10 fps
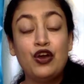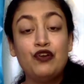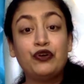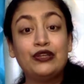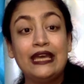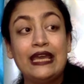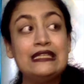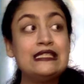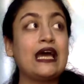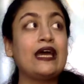for the
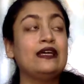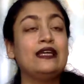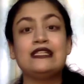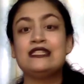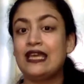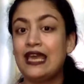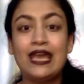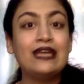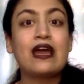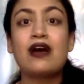entire, let's say,
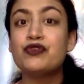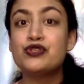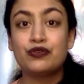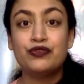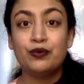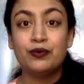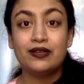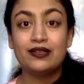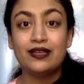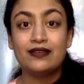8 hours of your
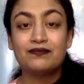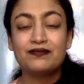workday.